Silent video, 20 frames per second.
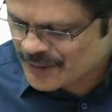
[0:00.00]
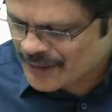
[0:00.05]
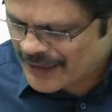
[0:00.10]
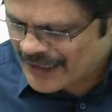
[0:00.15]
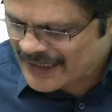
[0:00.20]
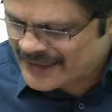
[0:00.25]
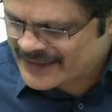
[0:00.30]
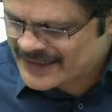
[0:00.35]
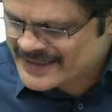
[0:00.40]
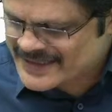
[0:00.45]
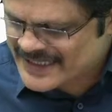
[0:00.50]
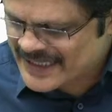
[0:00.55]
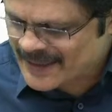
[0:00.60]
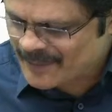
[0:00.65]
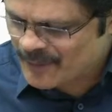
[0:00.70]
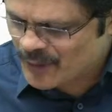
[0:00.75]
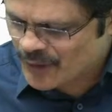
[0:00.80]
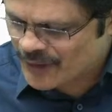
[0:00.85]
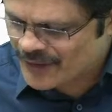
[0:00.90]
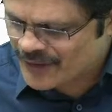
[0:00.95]
Are they
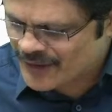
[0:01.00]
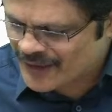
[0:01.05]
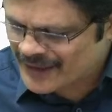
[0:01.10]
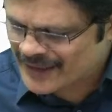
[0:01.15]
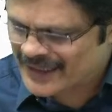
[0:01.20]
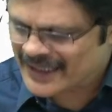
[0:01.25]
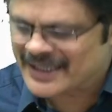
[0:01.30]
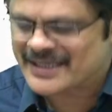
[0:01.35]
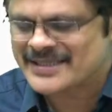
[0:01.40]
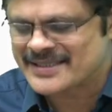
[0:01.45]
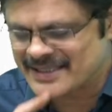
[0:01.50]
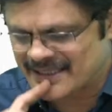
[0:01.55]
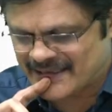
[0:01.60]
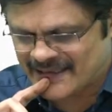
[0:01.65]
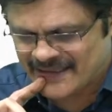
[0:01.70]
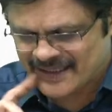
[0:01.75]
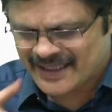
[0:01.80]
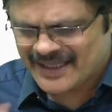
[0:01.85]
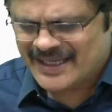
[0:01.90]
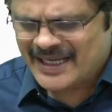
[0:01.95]
same or not? Let us check
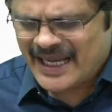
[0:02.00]
it.